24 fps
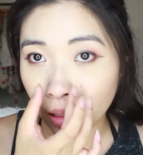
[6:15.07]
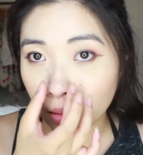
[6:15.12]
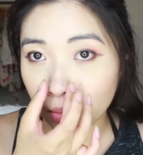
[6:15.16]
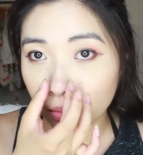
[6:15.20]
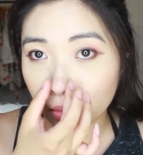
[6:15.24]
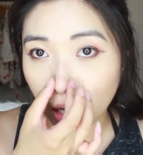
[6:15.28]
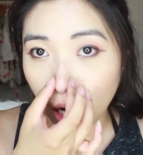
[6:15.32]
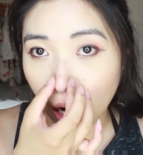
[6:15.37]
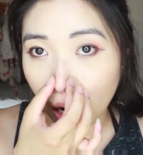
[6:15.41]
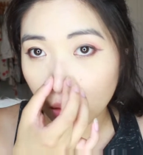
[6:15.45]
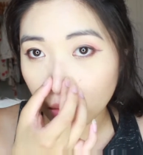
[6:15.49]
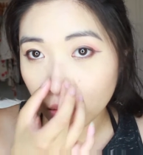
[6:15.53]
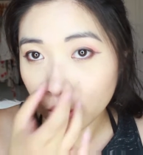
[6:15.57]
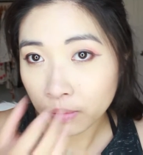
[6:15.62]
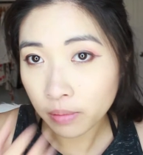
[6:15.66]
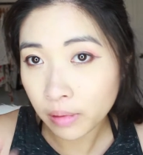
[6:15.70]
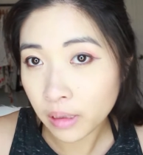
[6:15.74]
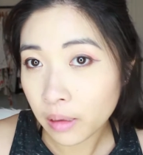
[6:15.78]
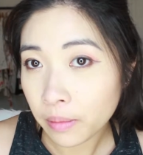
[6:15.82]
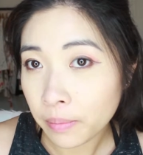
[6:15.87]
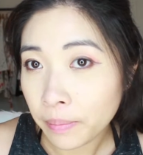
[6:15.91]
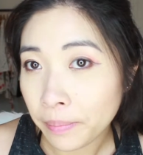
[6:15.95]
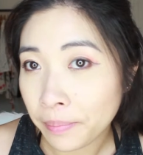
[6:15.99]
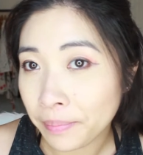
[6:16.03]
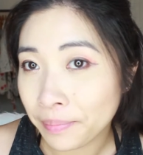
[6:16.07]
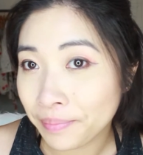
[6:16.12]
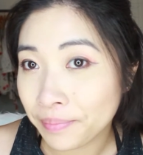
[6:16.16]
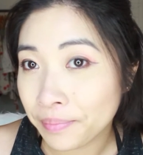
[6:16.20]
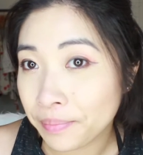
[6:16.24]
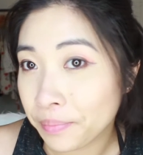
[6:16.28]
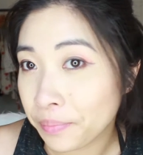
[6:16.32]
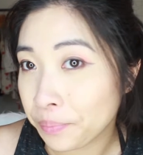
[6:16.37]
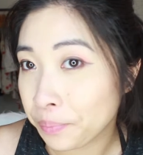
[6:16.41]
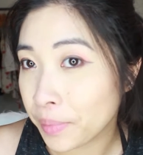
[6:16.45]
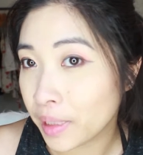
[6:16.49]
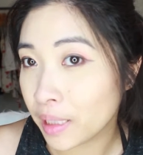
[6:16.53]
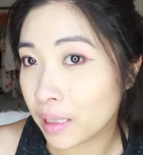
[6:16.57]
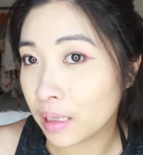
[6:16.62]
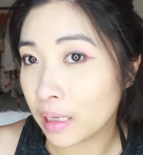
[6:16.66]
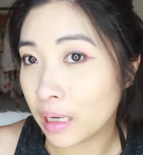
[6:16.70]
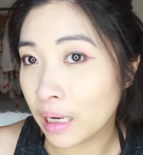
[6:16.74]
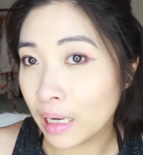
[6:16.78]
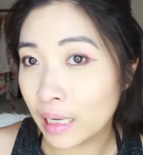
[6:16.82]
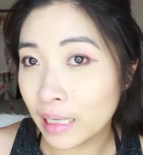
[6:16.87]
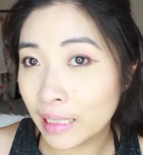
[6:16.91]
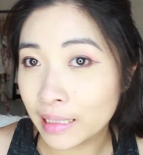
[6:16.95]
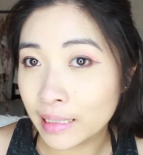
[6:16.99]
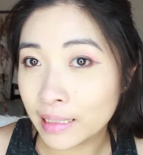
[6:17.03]
probably
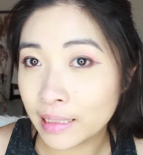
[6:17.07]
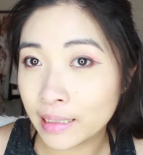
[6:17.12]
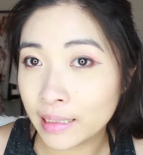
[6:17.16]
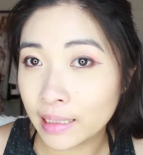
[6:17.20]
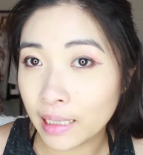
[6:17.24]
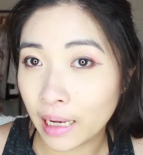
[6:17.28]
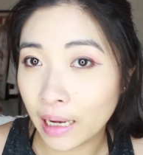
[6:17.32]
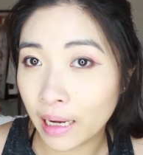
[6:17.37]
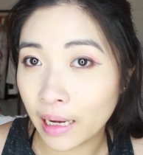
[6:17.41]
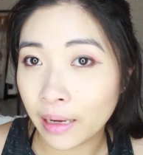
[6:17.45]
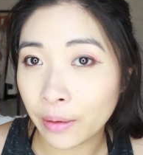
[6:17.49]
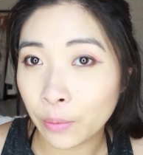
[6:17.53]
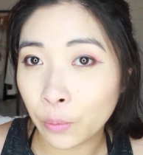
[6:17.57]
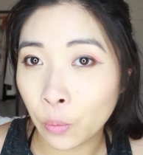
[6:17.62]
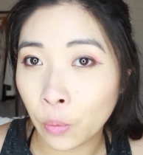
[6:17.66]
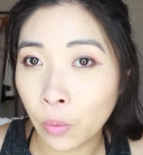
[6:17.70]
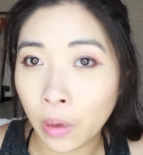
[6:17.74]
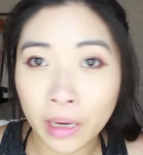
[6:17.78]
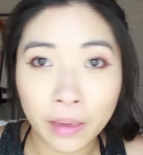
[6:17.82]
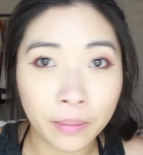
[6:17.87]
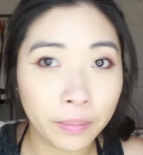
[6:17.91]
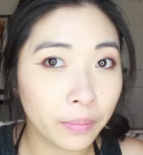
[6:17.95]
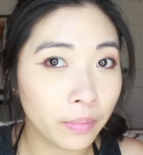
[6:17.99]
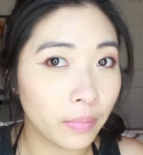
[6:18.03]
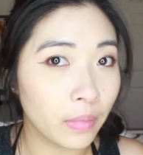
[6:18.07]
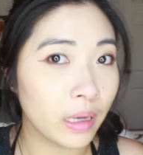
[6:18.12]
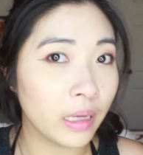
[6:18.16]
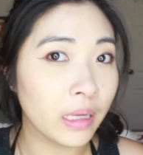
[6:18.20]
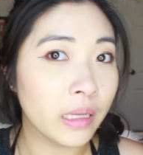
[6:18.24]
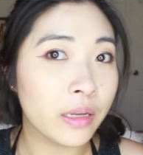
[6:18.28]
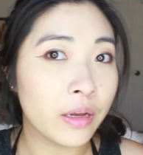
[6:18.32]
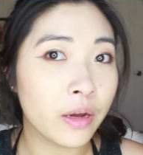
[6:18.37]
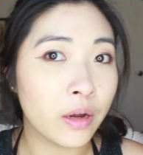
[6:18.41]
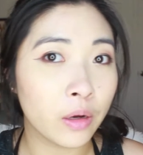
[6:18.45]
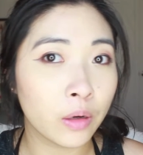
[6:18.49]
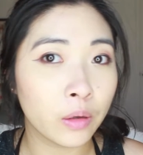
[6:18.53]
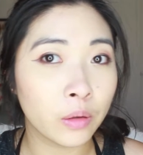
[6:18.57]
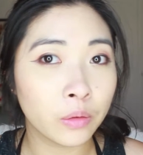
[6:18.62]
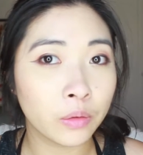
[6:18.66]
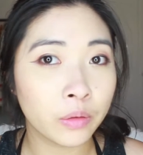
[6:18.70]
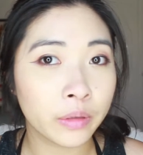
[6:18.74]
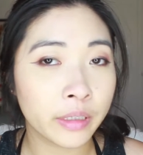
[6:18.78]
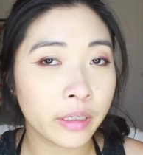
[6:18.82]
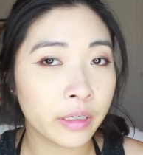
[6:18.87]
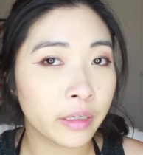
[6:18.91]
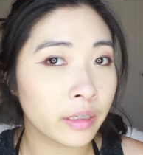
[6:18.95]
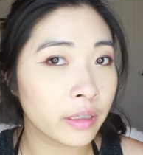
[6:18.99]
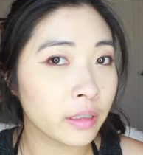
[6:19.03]
because I wiped my
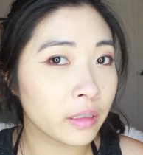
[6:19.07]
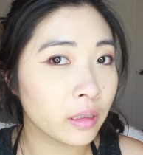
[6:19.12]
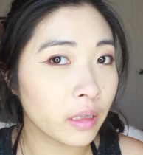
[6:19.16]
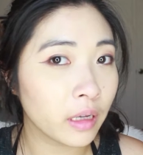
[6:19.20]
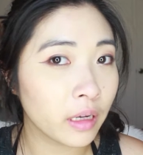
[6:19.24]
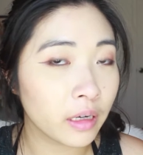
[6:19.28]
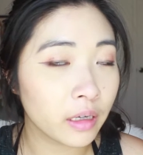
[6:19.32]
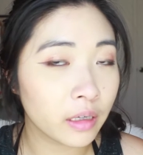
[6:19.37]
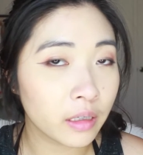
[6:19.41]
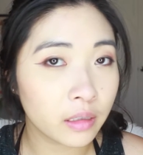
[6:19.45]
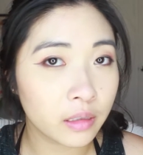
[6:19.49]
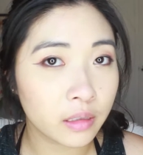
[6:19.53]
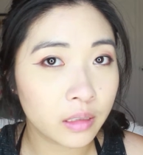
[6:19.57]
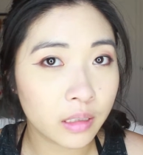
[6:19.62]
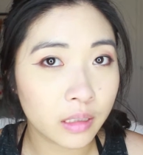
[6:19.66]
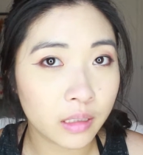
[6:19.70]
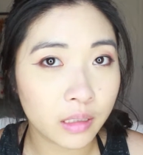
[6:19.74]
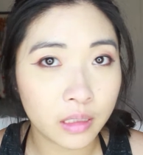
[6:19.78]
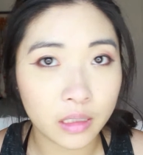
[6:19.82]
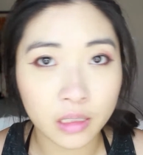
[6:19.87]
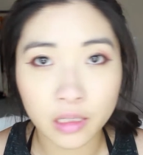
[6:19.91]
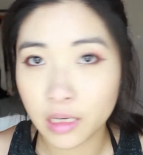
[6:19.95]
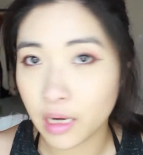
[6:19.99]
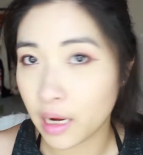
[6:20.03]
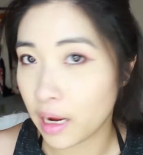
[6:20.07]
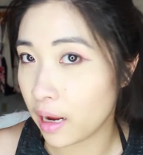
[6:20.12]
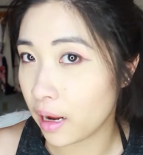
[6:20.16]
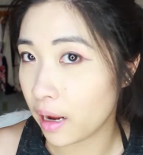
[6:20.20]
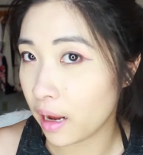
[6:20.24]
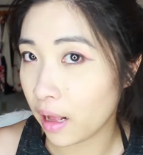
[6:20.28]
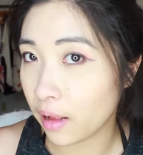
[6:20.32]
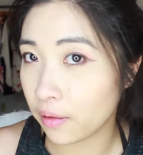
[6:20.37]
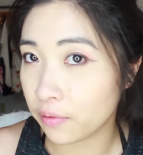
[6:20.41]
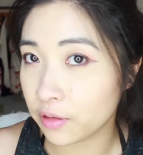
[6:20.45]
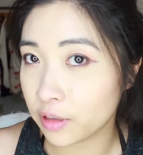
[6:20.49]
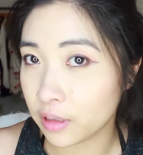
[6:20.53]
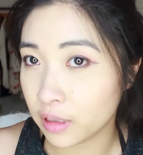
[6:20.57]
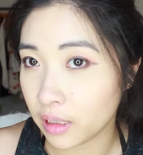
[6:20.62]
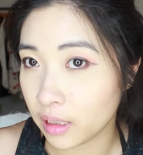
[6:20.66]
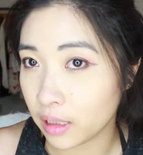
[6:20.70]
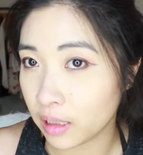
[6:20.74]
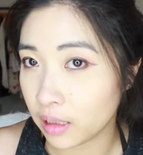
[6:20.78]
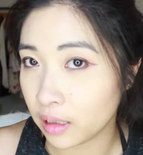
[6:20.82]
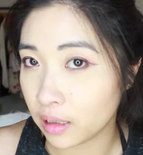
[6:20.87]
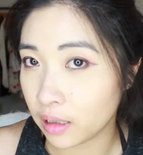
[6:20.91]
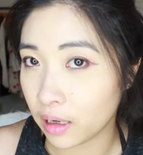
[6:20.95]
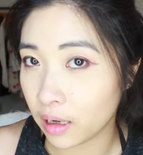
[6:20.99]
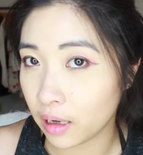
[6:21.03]
nose earlier today after
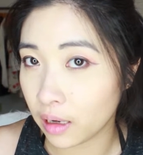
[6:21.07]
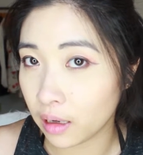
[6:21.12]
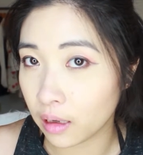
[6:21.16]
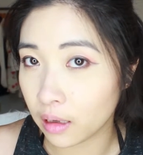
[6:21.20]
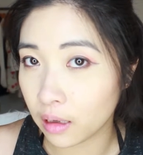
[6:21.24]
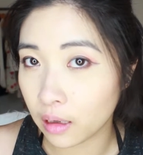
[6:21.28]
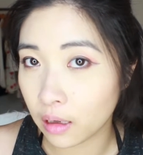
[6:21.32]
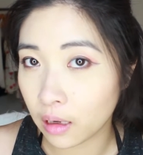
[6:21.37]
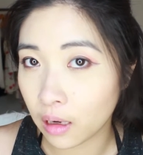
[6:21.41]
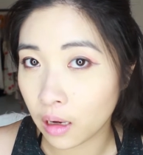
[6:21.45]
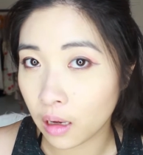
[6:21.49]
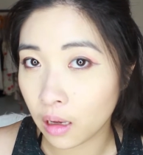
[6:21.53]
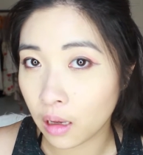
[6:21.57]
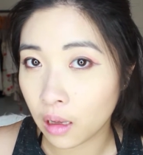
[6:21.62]
eating,